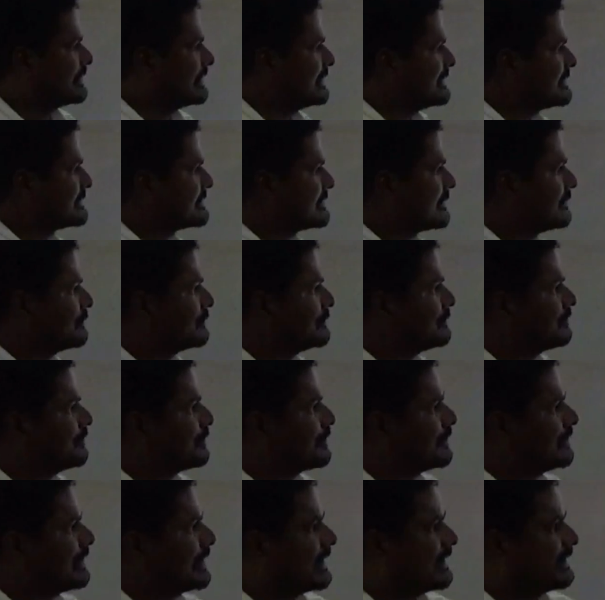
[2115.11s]
One is south
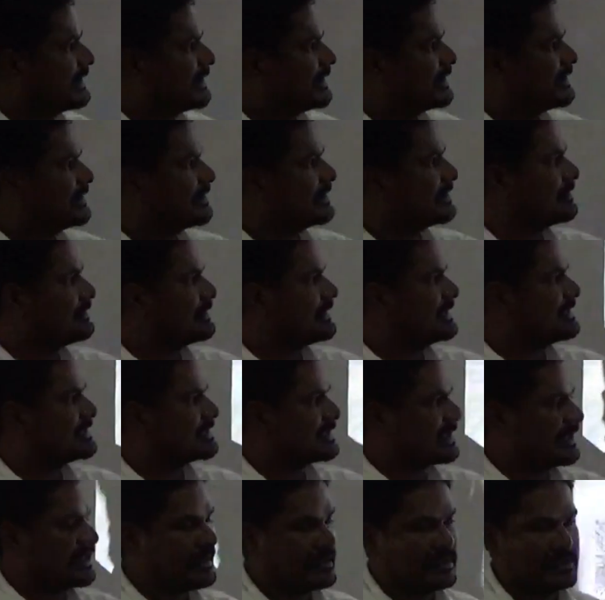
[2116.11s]
pole and another one
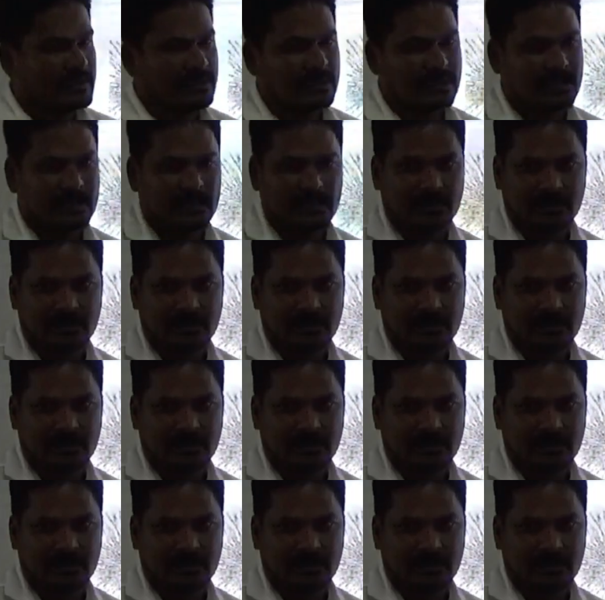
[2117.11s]
is a